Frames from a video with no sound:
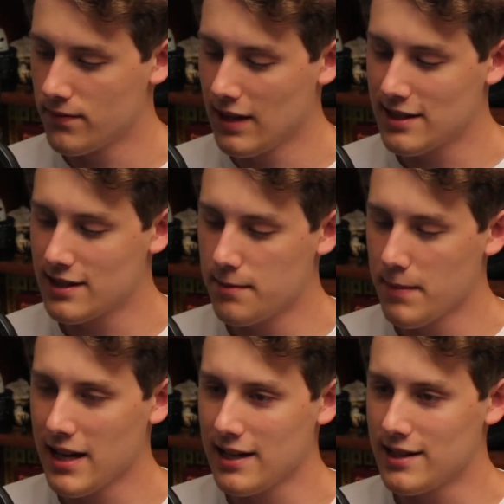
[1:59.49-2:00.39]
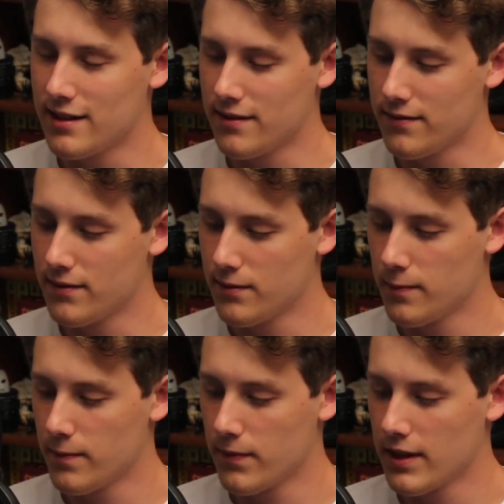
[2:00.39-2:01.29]
it's the main idea of,
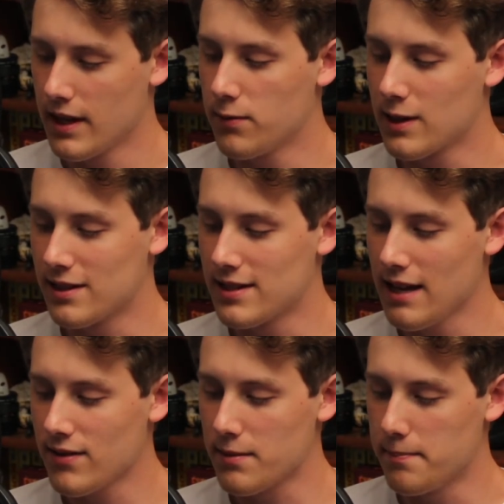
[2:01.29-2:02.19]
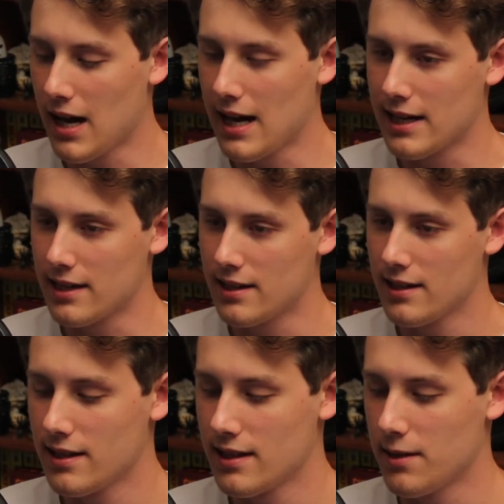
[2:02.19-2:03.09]
if we can save the mind,
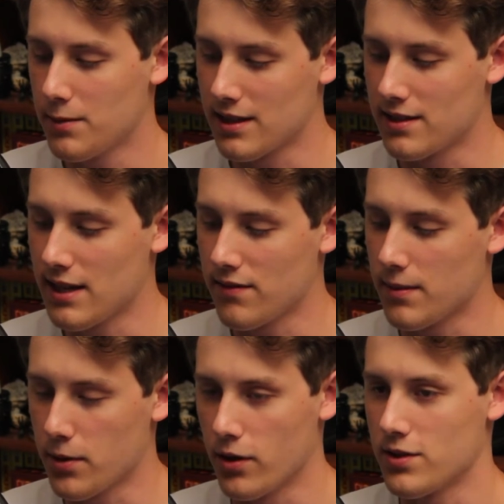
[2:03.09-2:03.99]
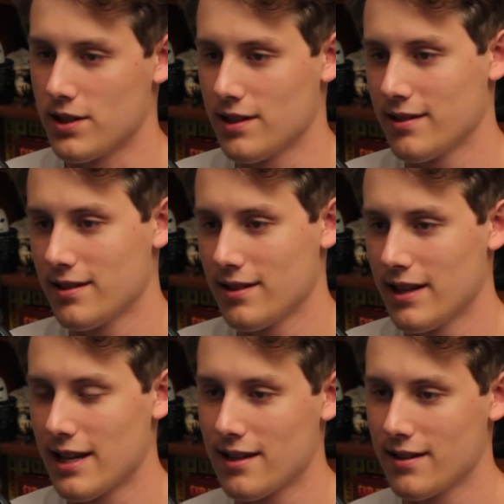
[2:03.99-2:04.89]
then we can save the person.
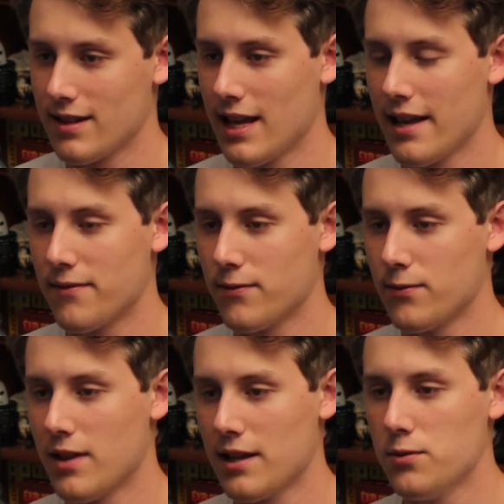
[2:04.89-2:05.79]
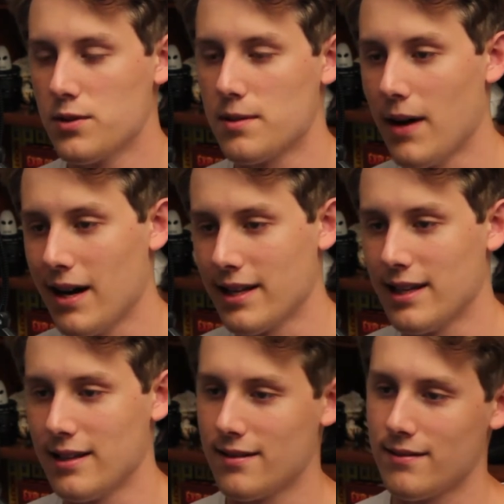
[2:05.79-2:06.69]
Like, if they lose the
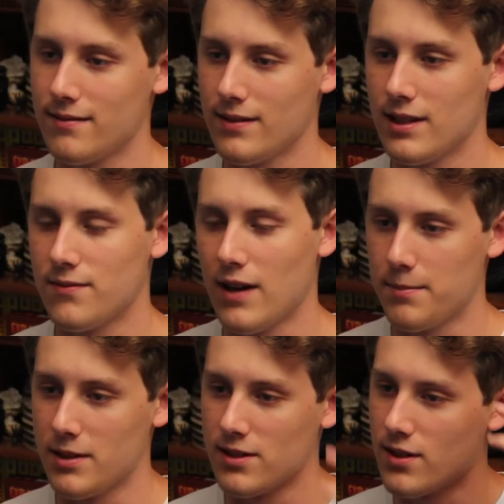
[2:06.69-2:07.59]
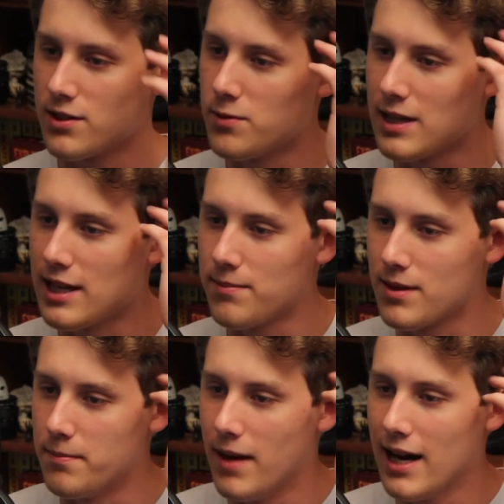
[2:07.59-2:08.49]
body, it's fine, but as long as we keep
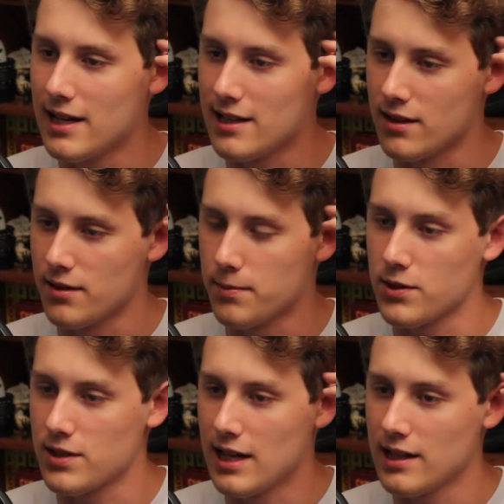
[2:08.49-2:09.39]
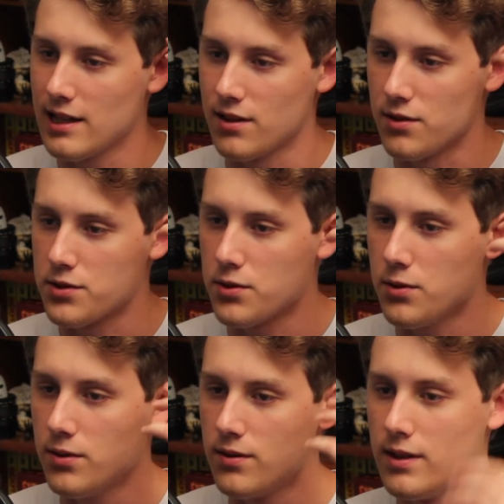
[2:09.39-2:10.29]
the mind and their personality and their
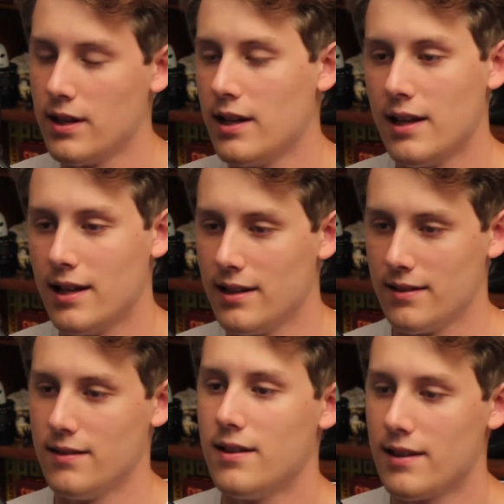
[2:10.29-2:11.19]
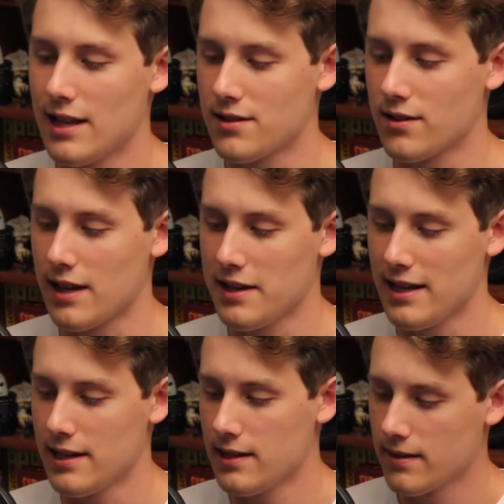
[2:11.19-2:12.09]
soul, that's all they
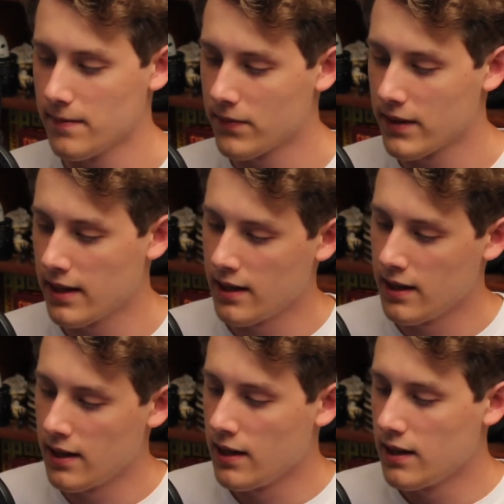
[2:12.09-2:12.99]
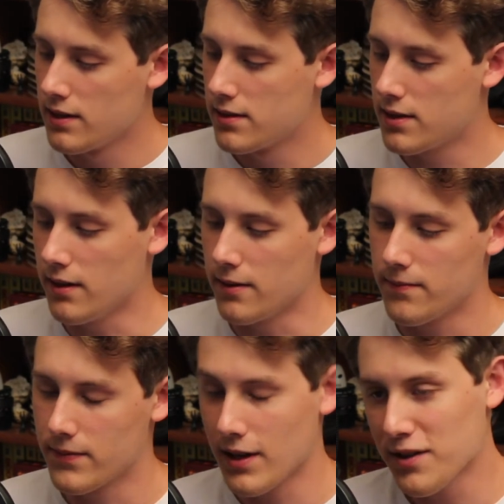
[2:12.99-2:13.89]
need. So
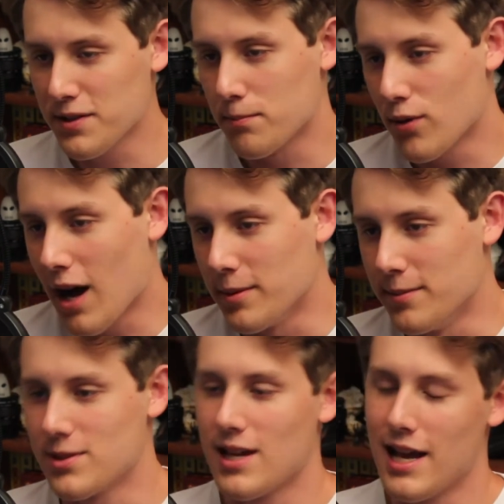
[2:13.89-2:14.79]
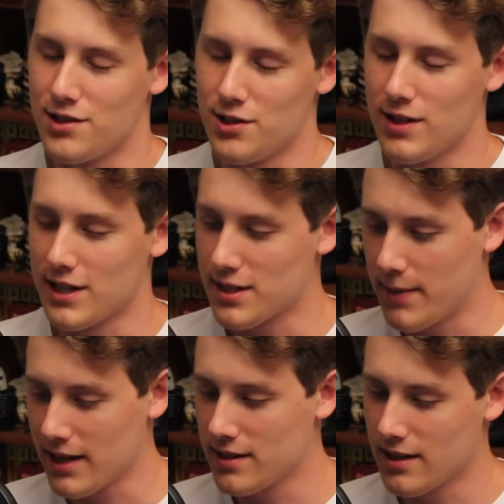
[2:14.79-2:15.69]
there are some problems, as you'd
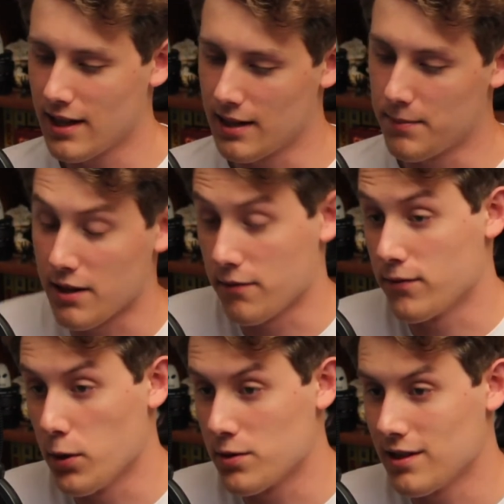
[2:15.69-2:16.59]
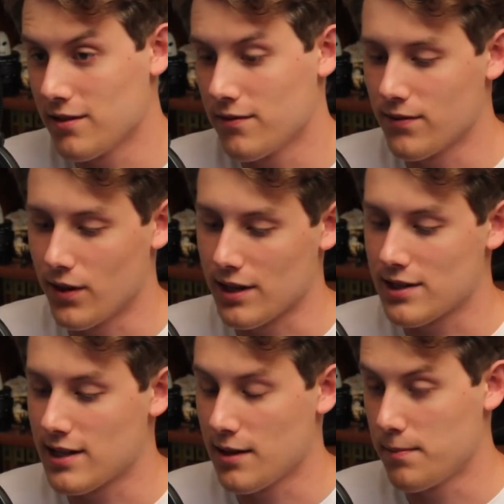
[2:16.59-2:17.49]
expect, being frozen for an
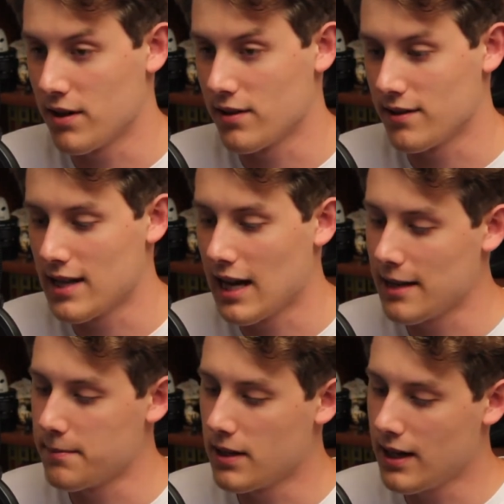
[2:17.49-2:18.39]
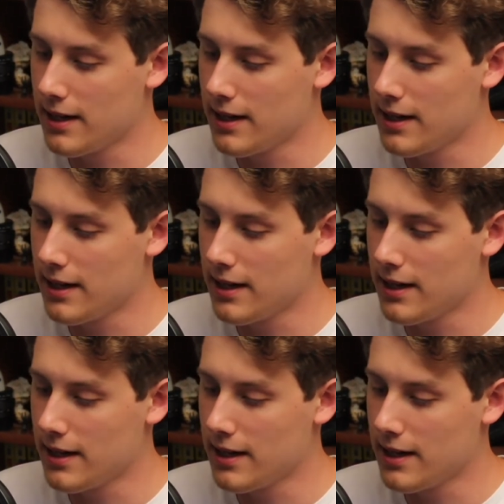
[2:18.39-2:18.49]
extended period of time.